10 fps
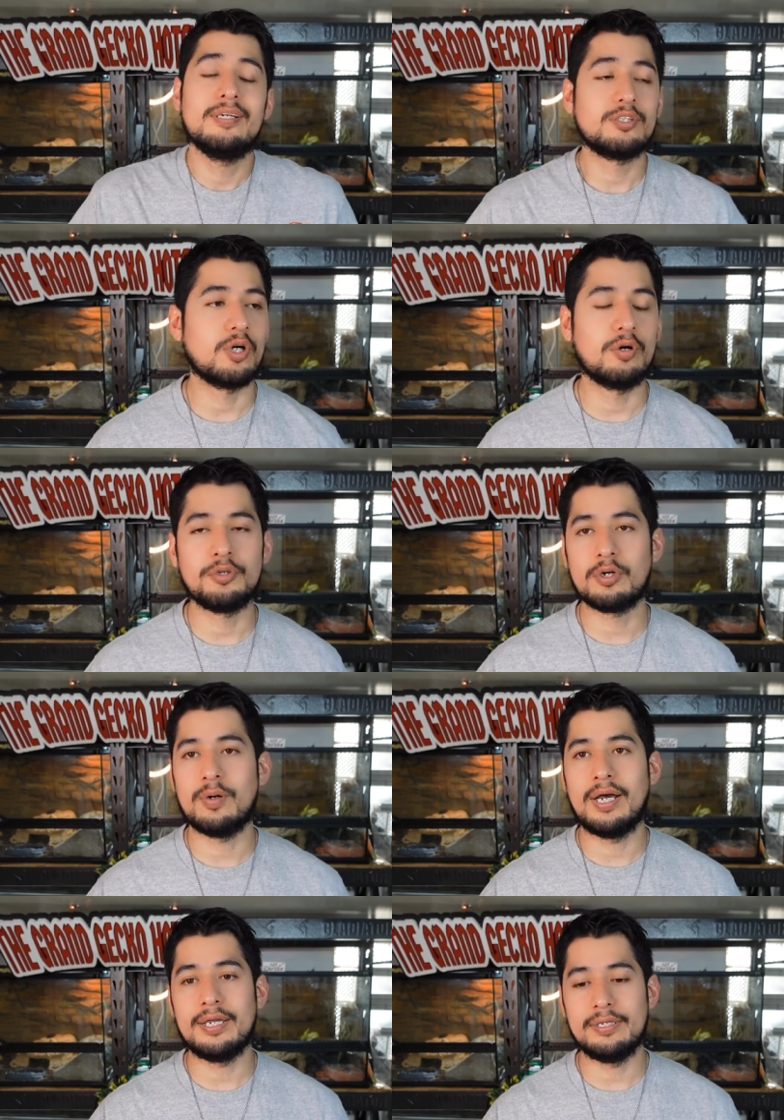So you know,
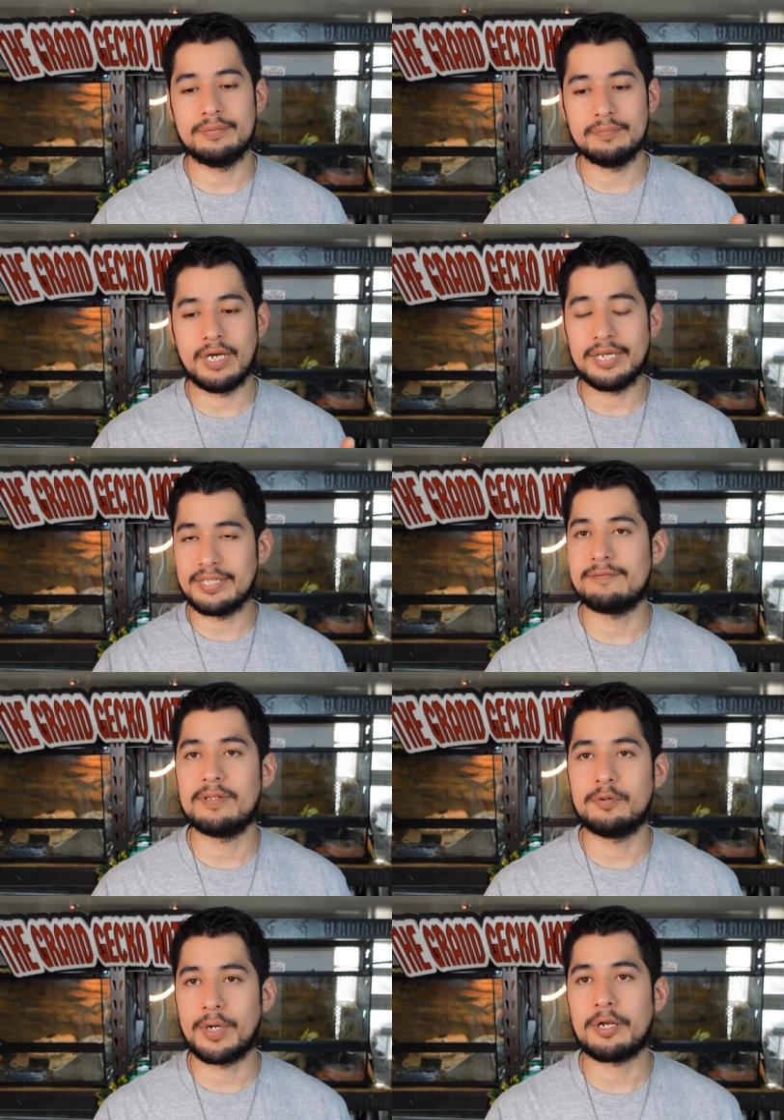I I
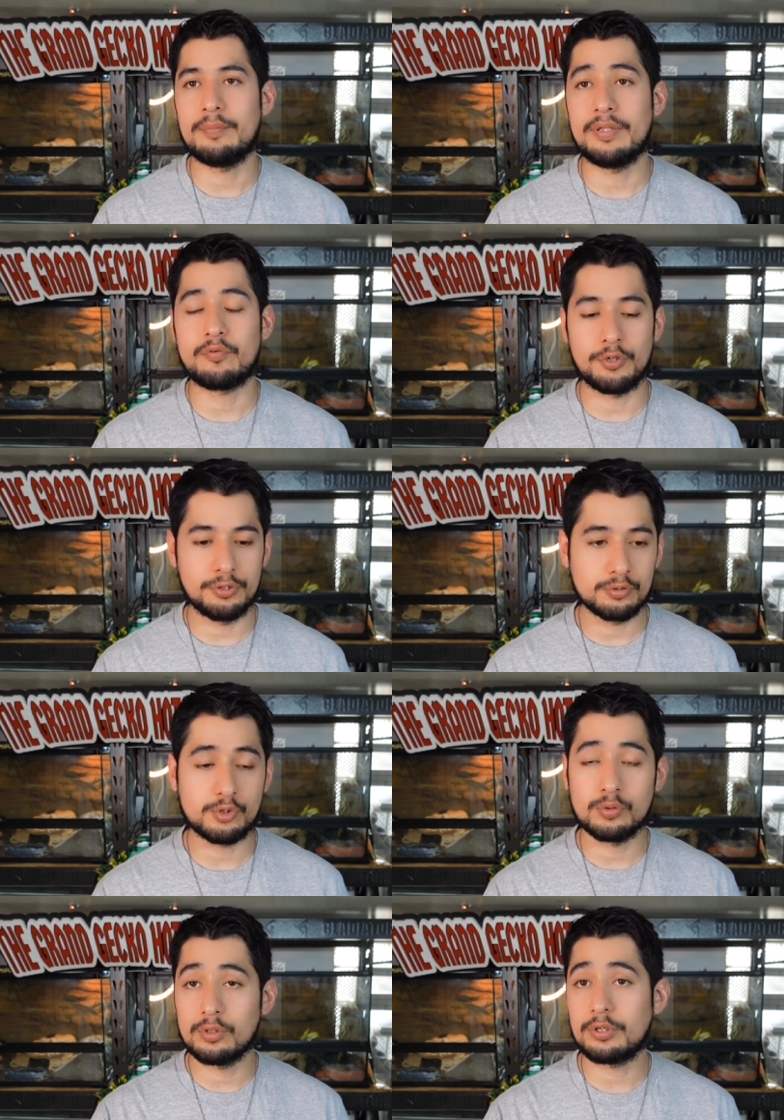definitely recommend for you
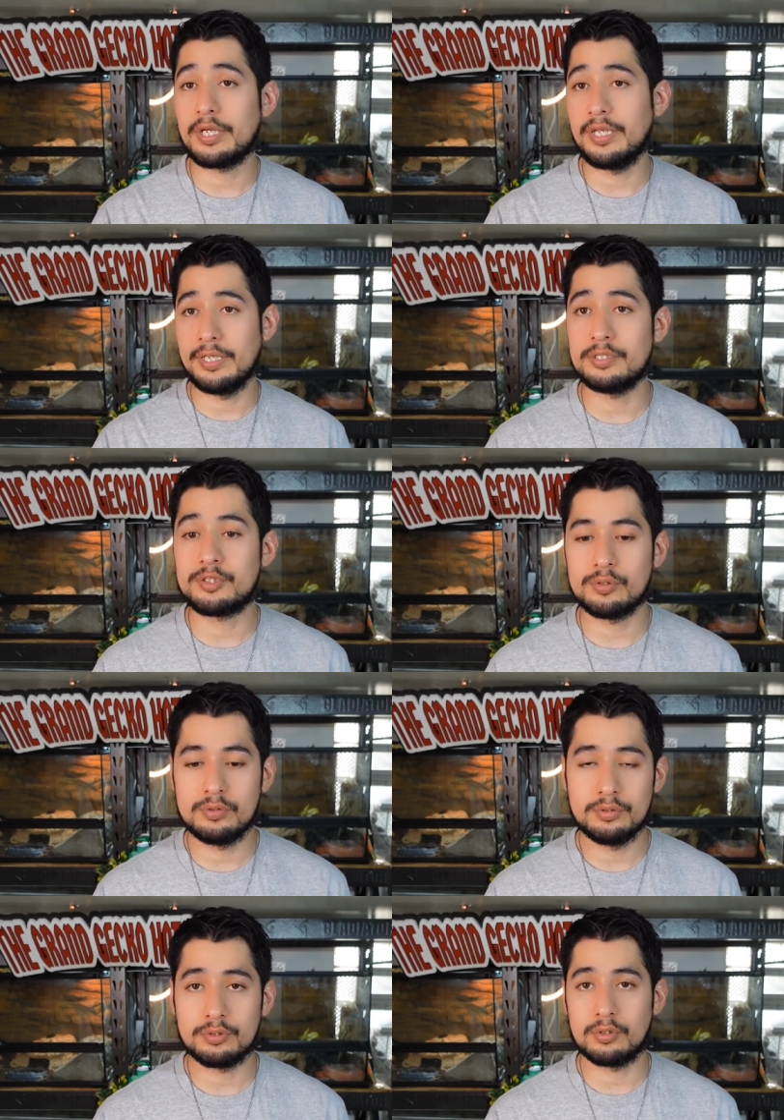to look into
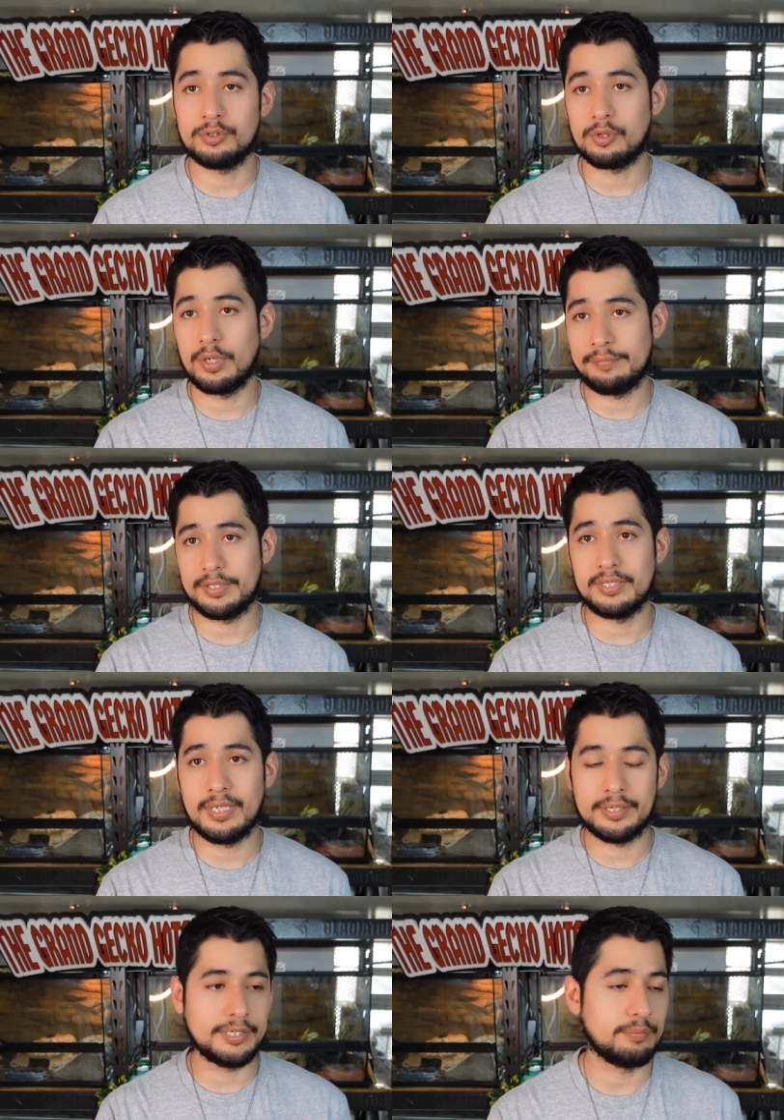you know you know everything
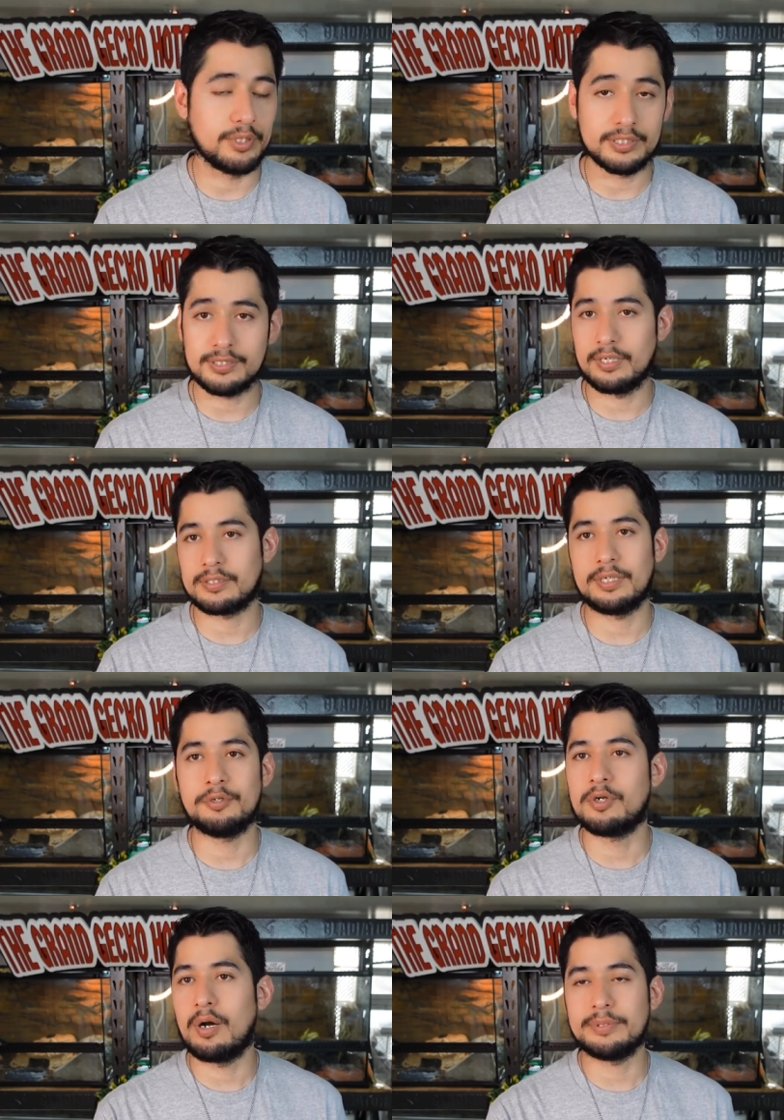that he breeds because you
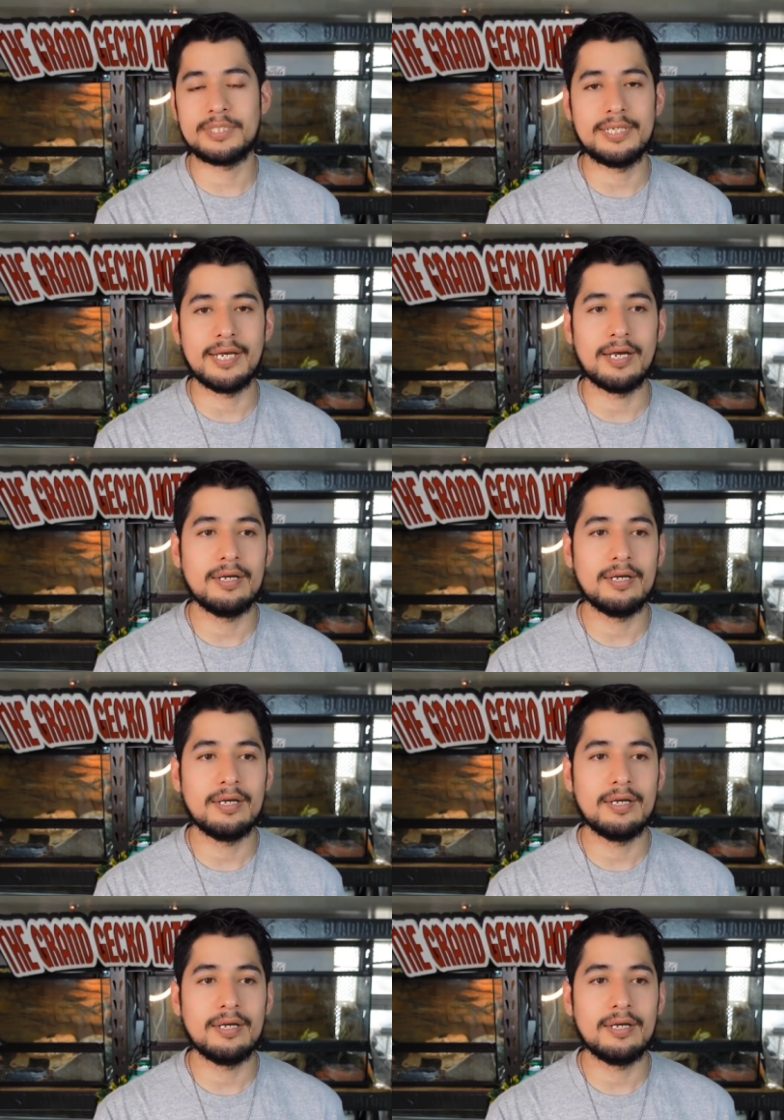know obviously uh,